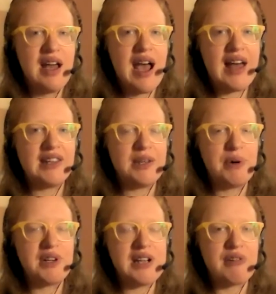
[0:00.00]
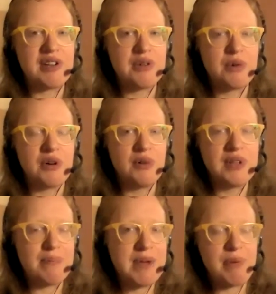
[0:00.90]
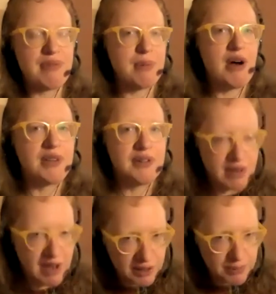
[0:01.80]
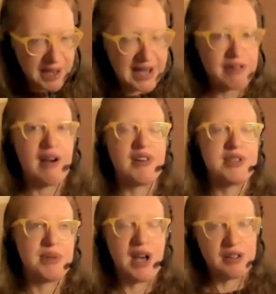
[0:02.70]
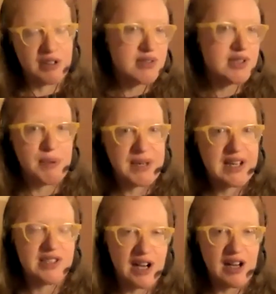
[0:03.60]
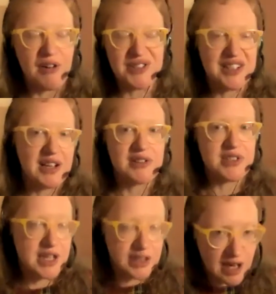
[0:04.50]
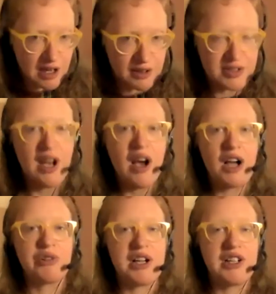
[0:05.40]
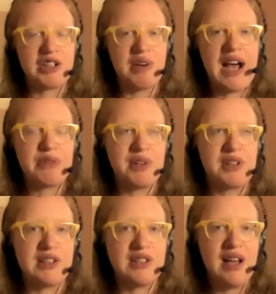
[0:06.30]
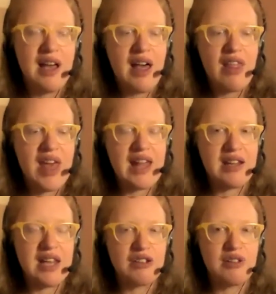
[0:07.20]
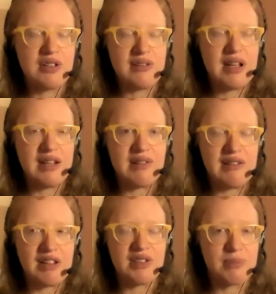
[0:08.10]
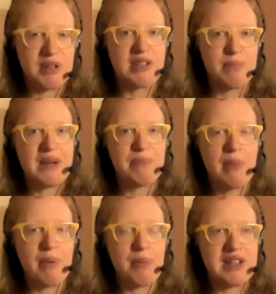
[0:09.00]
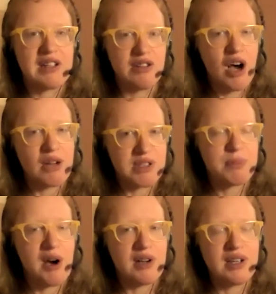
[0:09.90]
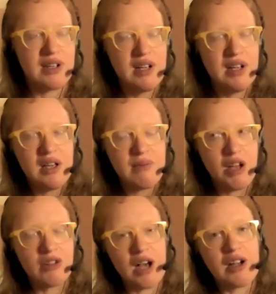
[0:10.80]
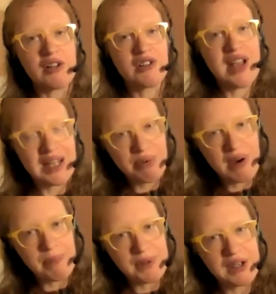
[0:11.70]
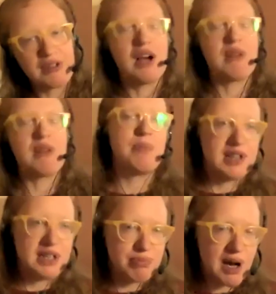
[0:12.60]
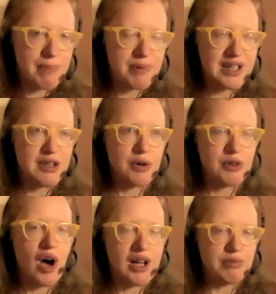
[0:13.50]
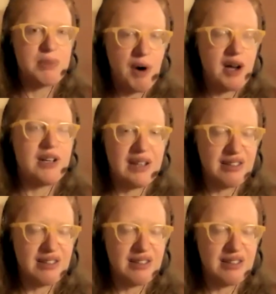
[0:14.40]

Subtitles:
and then you put it out in the world and people from all different other backgrounds with other speaking styles and other skin colors are trying to interact with it, then there's a big problem with it not responding, not understanding properly or not responding properly or not responding